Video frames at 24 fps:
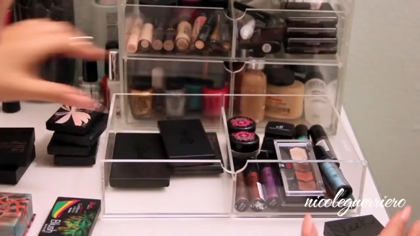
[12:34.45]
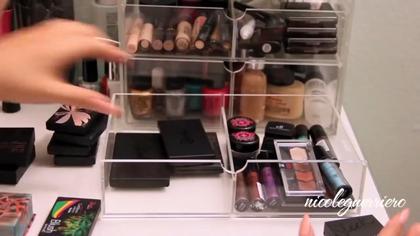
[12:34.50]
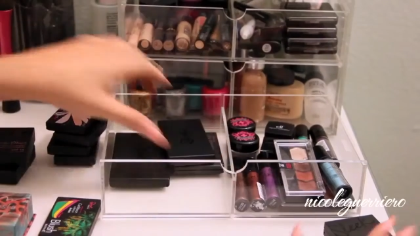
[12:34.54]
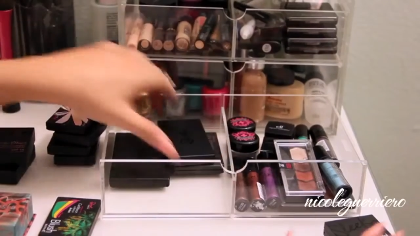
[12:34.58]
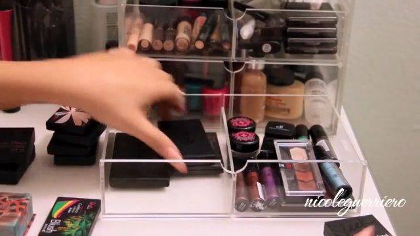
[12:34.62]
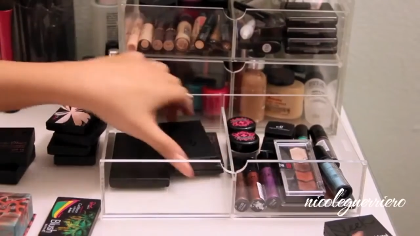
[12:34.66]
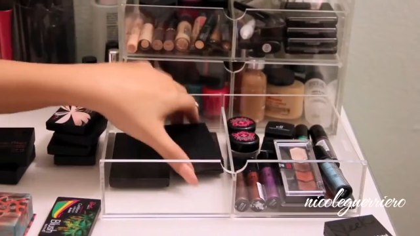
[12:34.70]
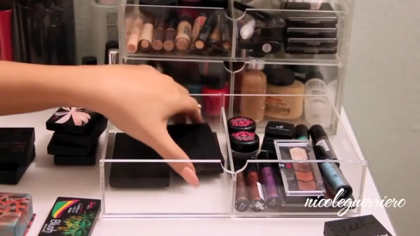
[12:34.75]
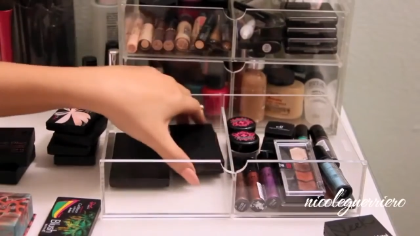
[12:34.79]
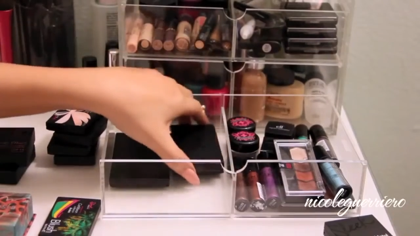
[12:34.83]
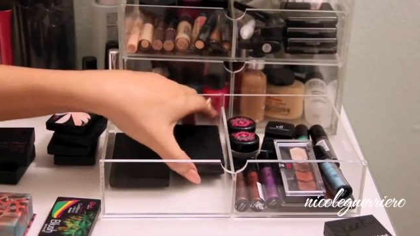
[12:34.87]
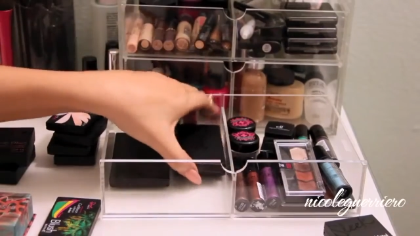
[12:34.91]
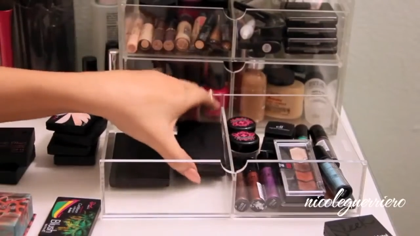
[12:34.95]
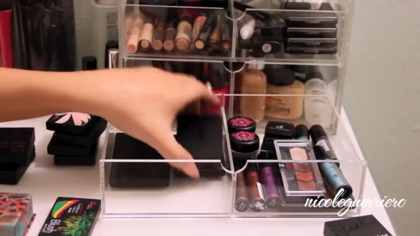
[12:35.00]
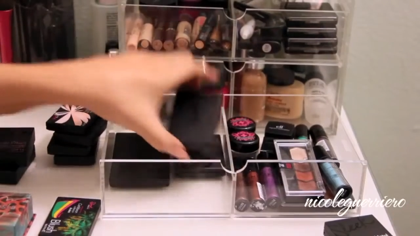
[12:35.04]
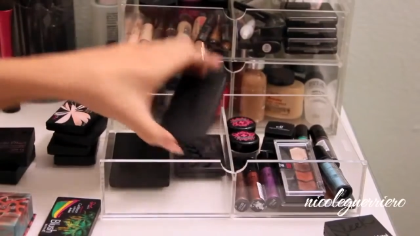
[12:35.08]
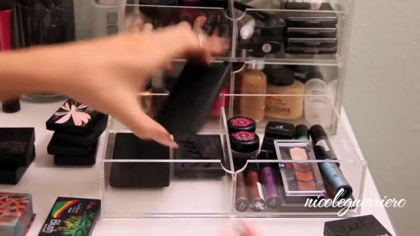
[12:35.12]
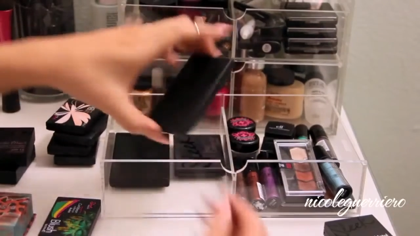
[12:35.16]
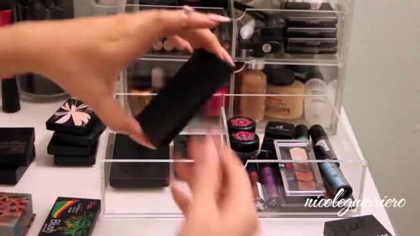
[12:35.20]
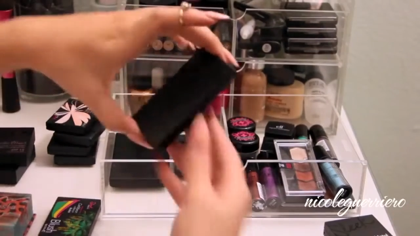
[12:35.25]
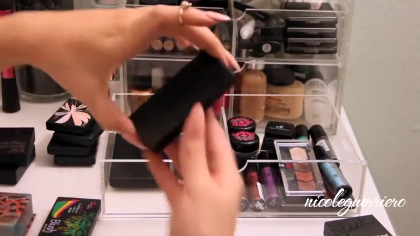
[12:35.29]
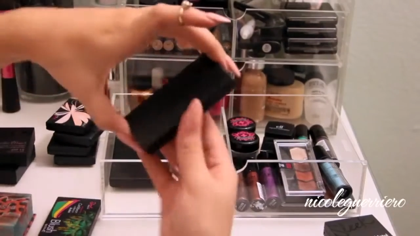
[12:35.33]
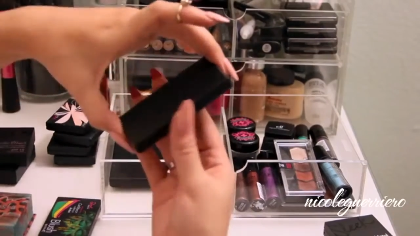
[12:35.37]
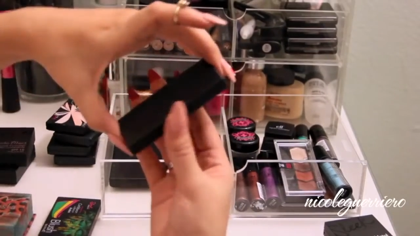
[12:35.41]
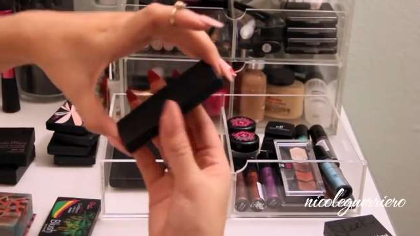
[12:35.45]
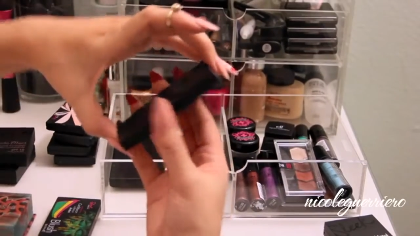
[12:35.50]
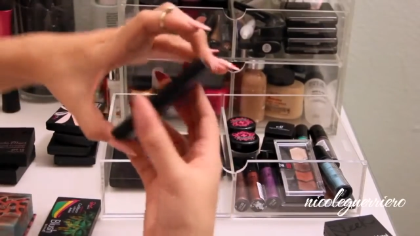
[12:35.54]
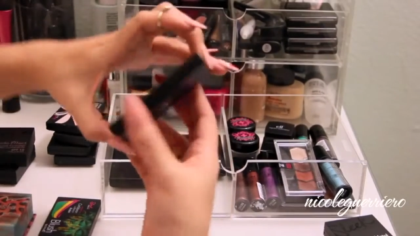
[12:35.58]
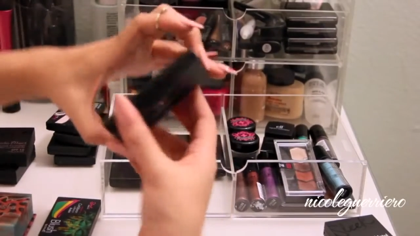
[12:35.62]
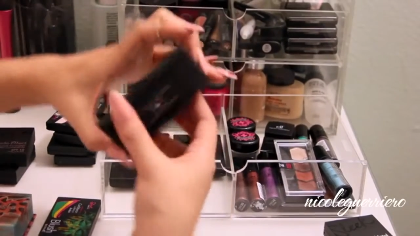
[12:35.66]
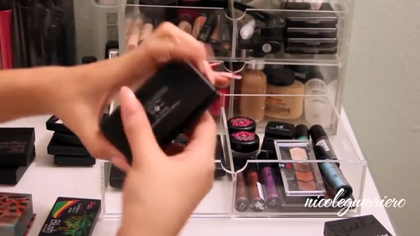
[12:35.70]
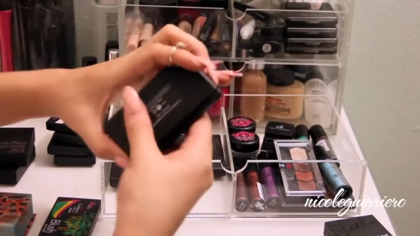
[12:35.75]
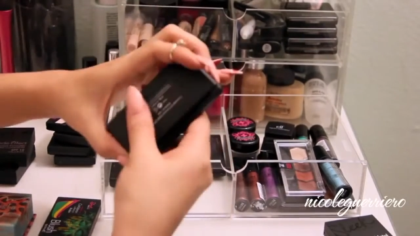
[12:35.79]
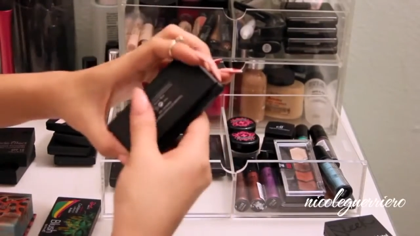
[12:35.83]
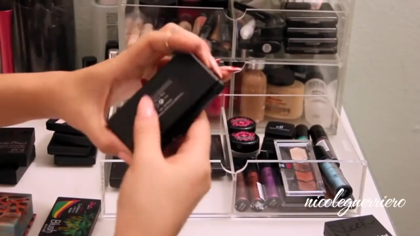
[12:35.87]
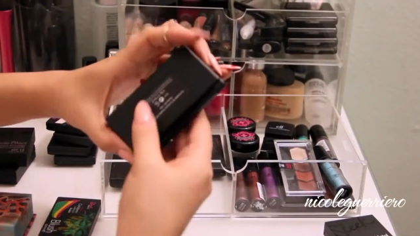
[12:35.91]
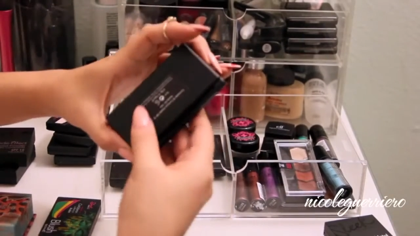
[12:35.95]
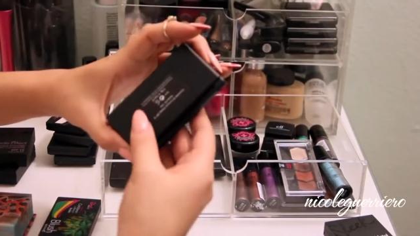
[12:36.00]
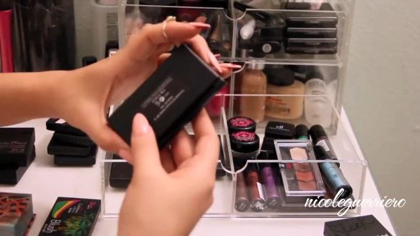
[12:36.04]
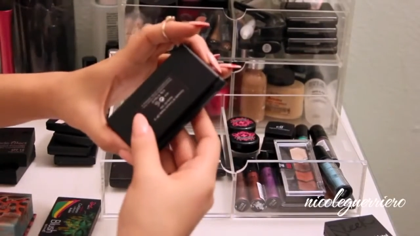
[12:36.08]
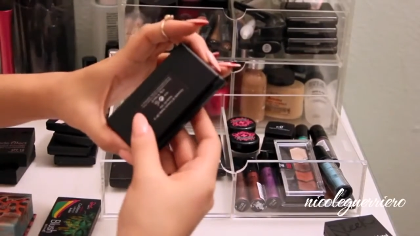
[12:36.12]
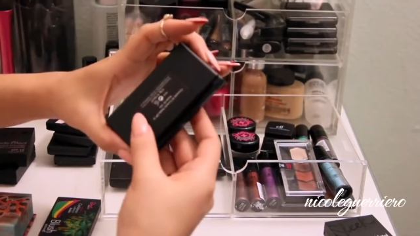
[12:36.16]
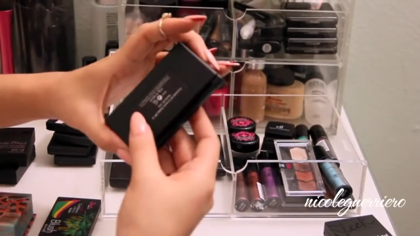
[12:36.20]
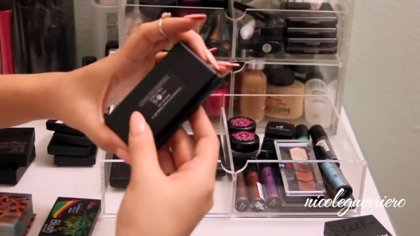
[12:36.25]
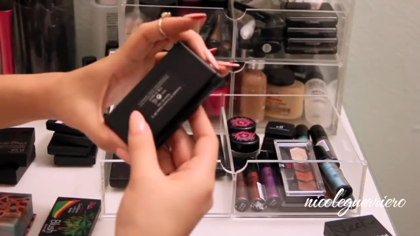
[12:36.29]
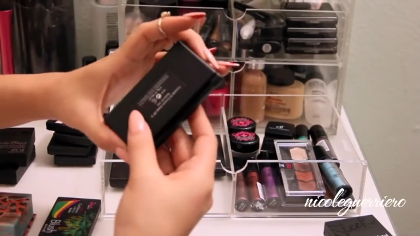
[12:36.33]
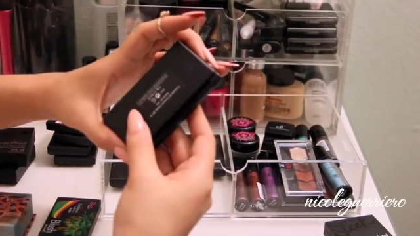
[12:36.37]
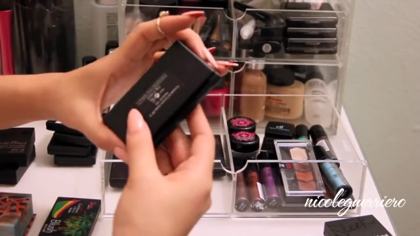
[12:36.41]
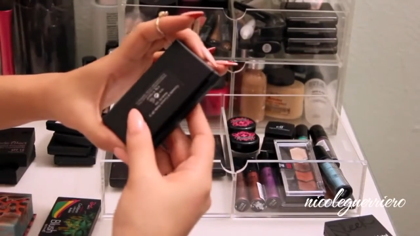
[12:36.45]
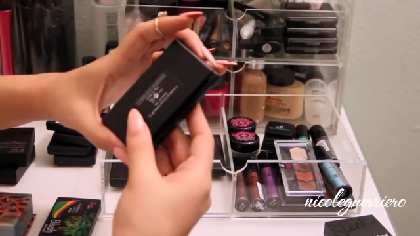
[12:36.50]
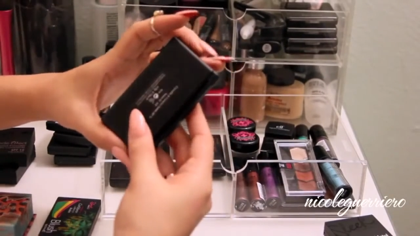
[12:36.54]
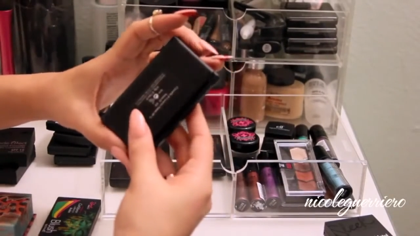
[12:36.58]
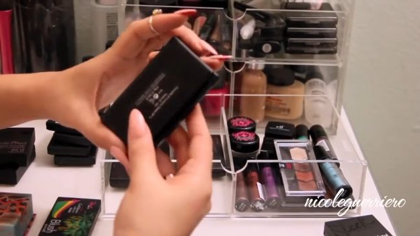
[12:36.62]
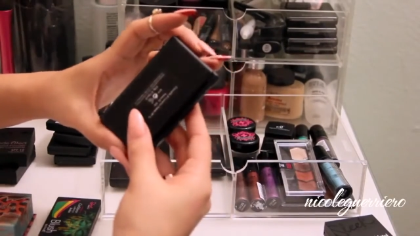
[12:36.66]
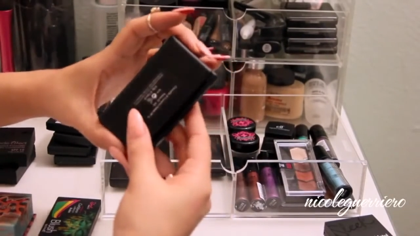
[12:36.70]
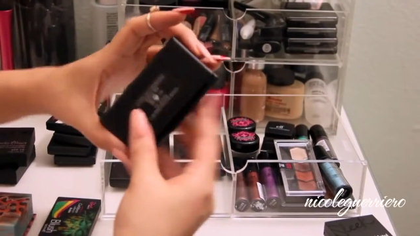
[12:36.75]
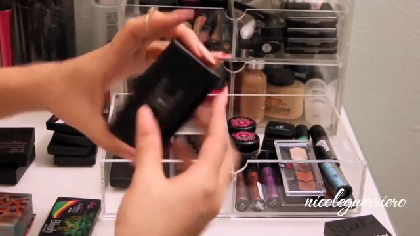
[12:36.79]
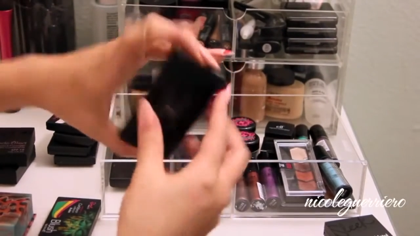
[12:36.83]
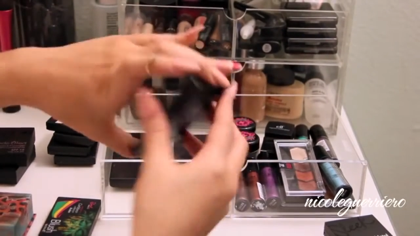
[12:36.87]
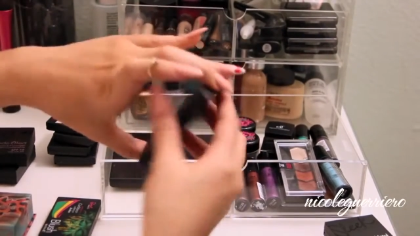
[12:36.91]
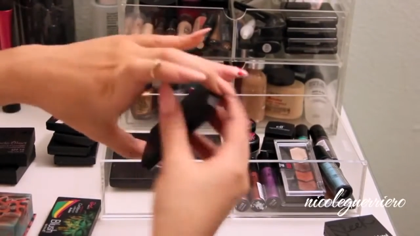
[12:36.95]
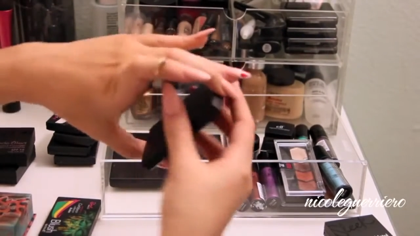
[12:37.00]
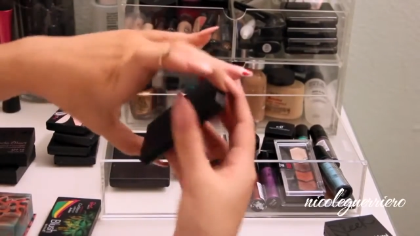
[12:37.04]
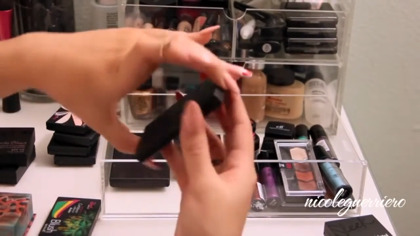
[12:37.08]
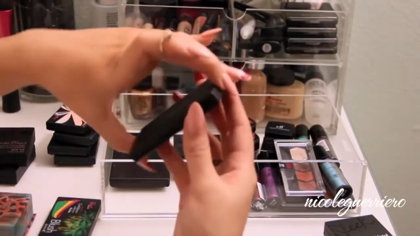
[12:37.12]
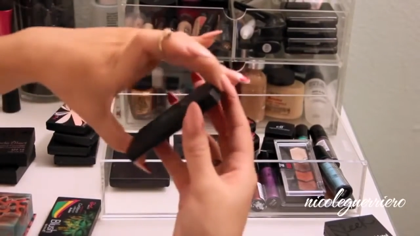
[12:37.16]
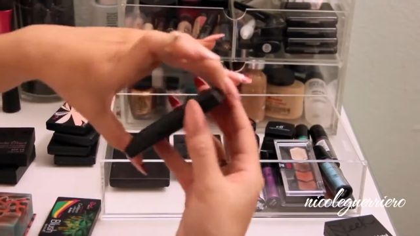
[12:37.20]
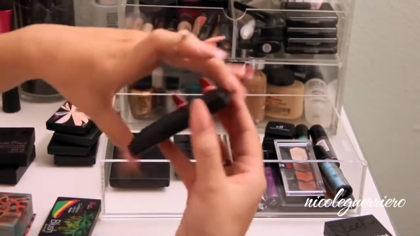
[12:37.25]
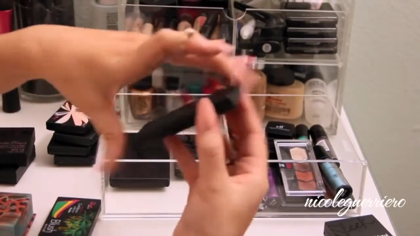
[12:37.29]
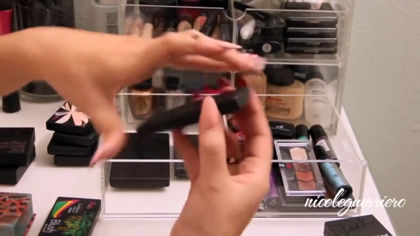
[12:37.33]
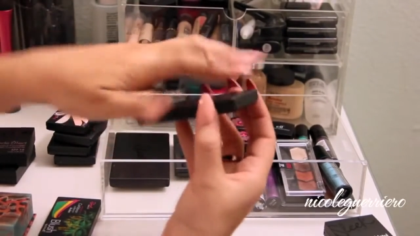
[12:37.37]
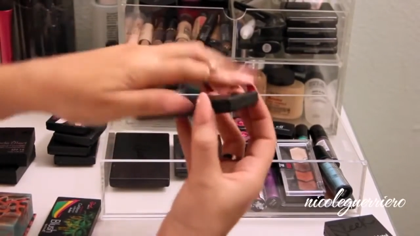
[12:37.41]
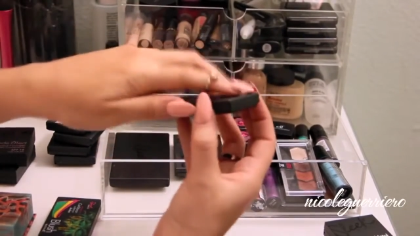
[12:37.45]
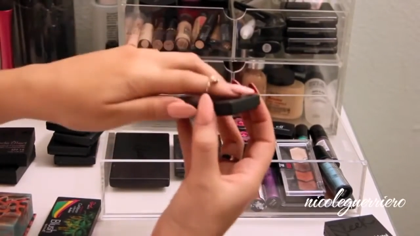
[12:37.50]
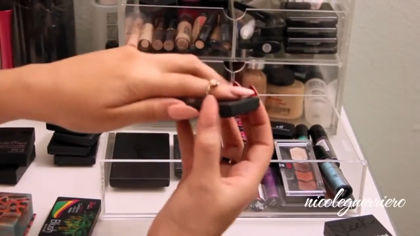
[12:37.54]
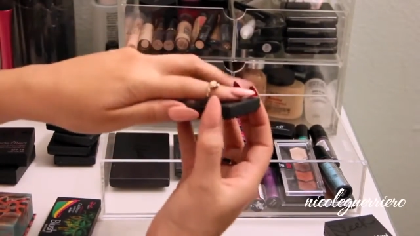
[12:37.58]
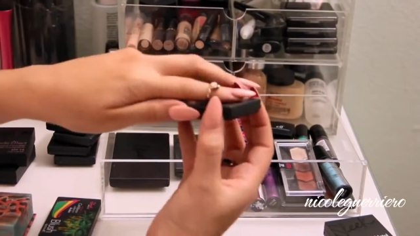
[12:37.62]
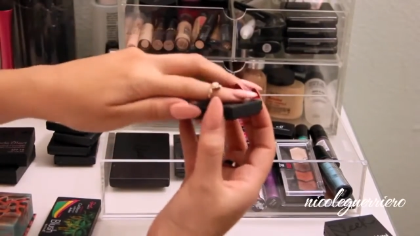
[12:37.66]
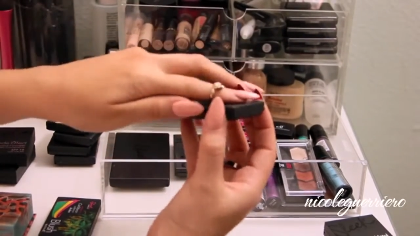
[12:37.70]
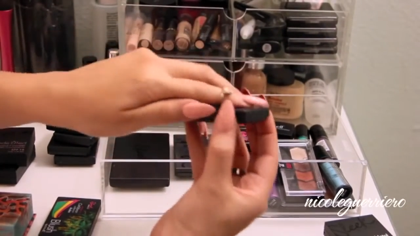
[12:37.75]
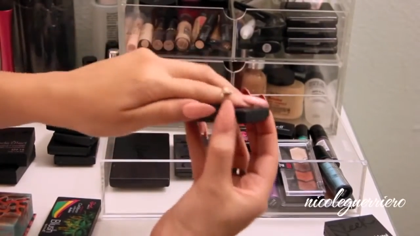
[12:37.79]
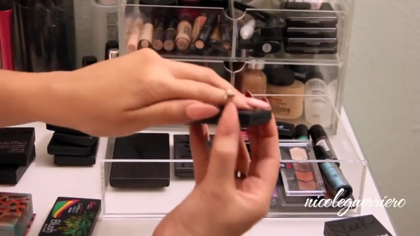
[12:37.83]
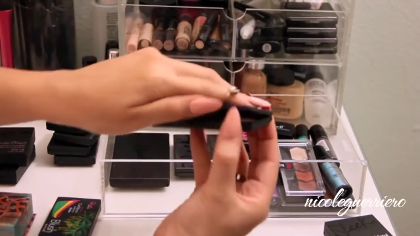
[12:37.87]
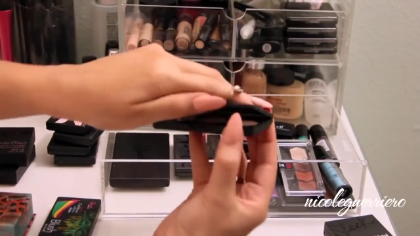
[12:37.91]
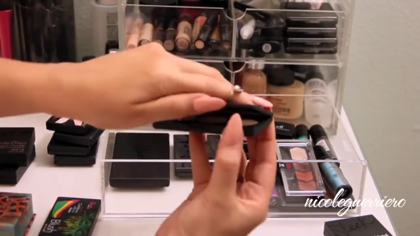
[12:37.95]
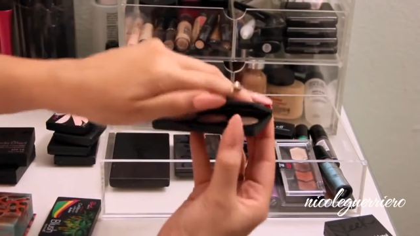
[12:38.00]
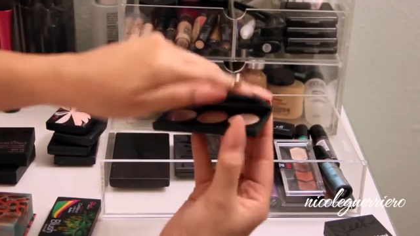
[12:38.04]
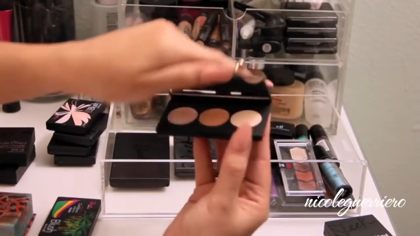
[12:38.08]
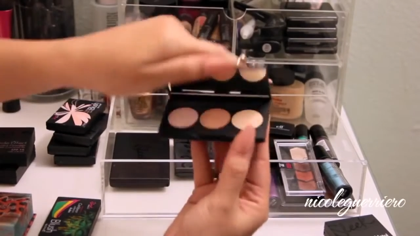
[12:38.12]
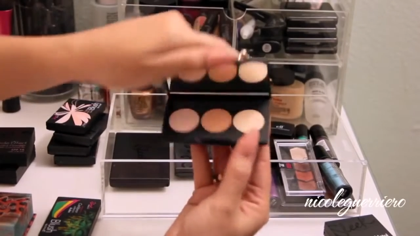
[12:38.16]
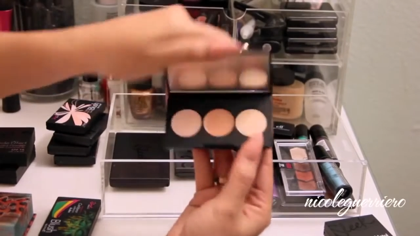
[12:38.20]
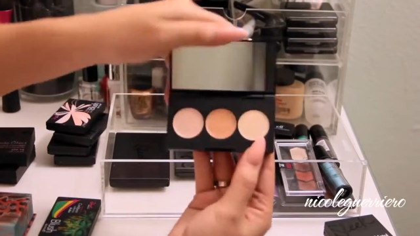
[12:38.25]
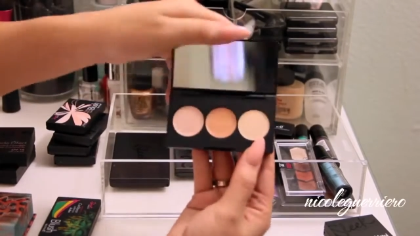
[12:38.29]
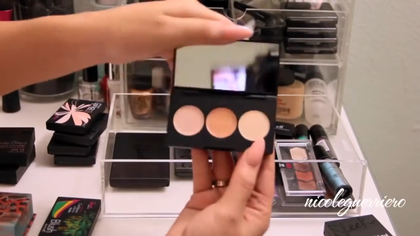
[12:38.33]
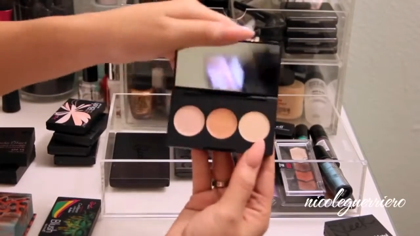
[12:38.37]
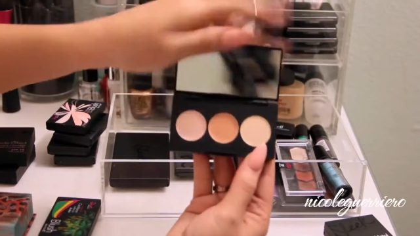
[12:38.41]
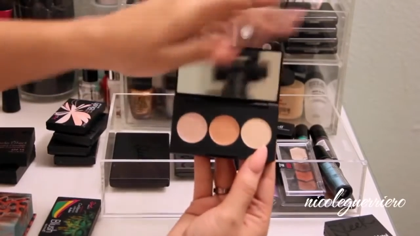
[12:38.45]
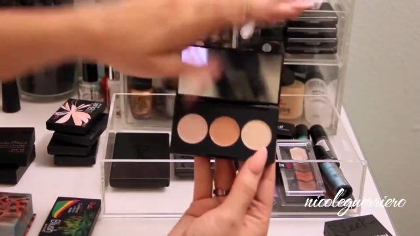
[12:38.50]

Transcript: Nobody's mouth can be seen.